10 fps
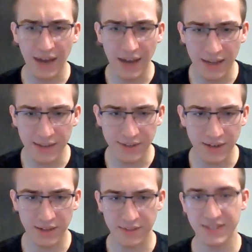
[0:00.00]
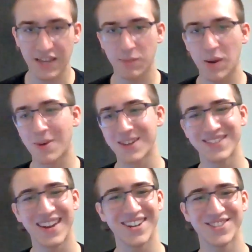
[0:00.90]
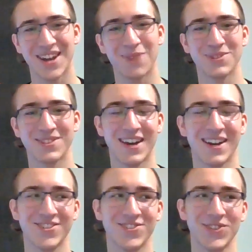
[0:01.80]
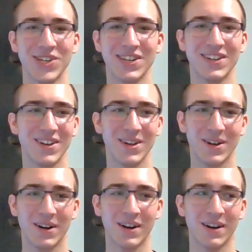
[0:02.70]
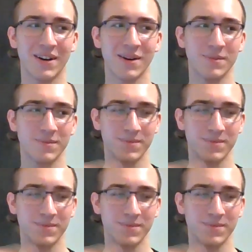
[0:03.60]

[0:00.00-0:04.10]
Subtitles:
had the death by mustache. That was actually uh,